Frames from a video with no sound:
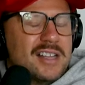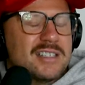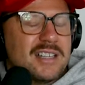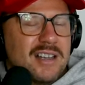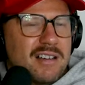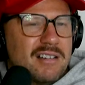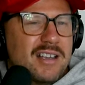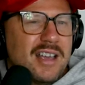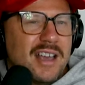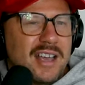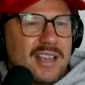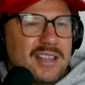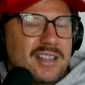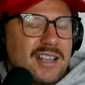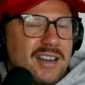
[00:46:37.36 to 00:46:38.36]
I was like,
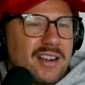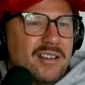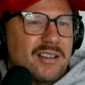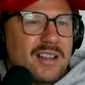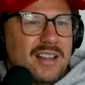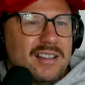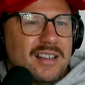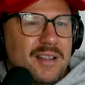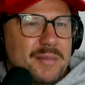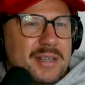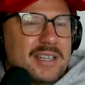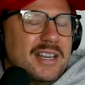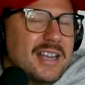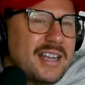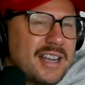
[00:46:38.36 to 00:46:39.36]
okay, you know, I, I
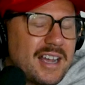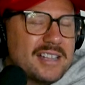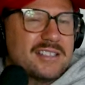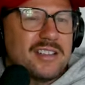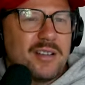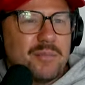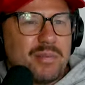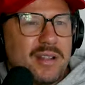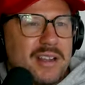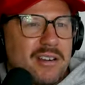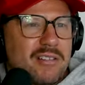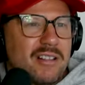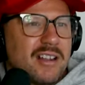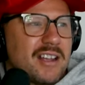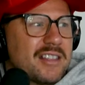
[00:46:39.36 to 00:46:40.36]
mean, Nate, I saw him play
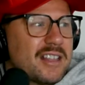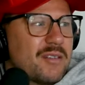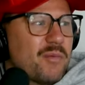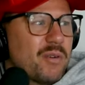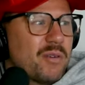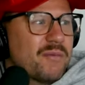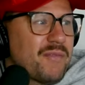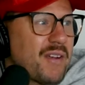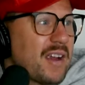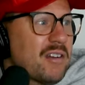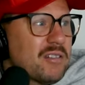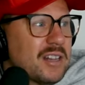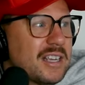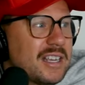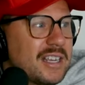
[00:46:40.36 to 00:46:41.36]
earlier. I think we're
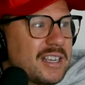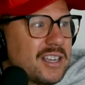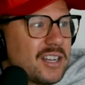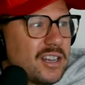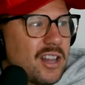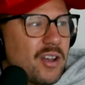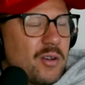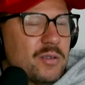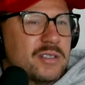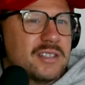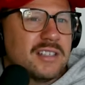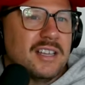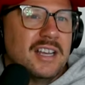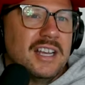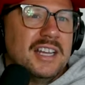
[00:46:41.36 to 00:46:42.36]
fairly
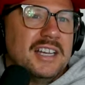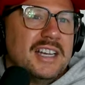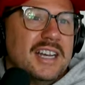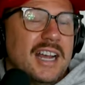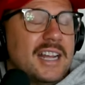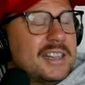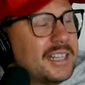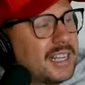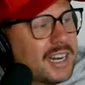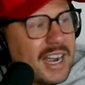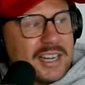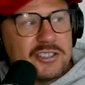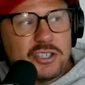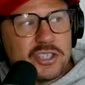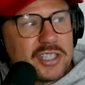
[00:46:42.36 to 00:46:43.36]
close. And then
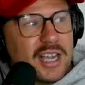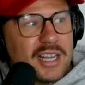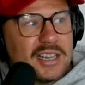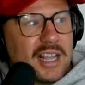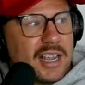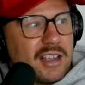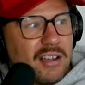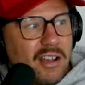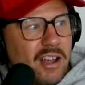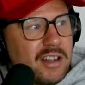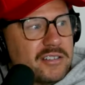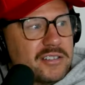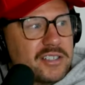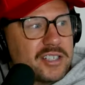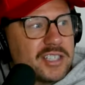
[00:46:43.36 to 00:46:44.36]
I just got like
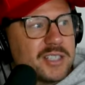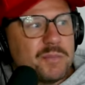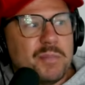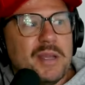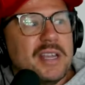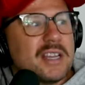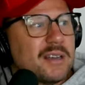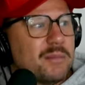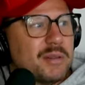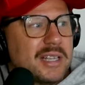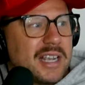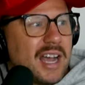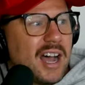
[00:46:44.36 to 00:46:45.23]
unspeakably